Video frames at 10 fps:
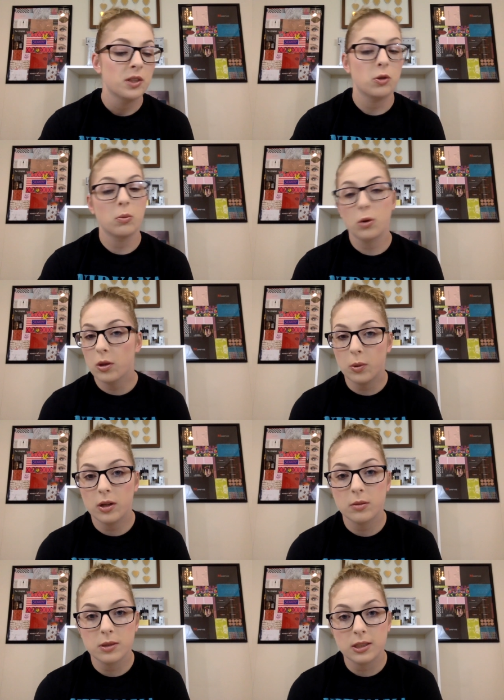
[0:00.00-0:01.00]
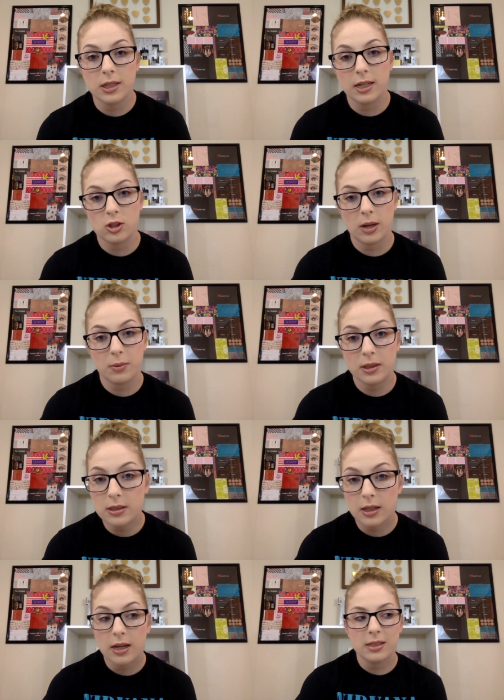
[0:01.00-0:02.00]
You are more than welcome to take Japanese
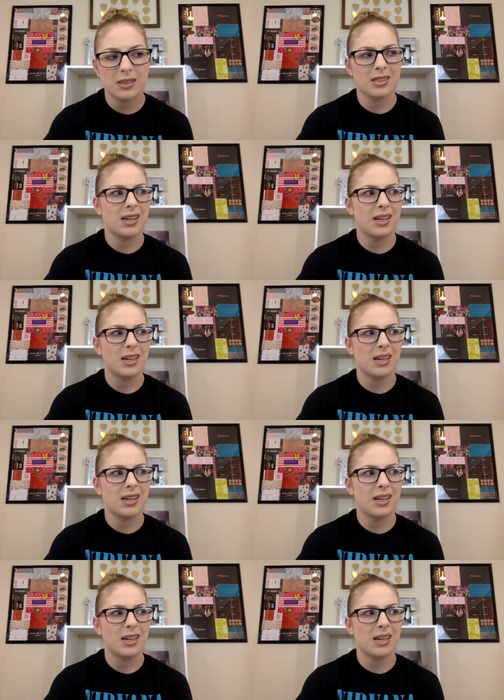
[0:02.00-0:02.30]
classes.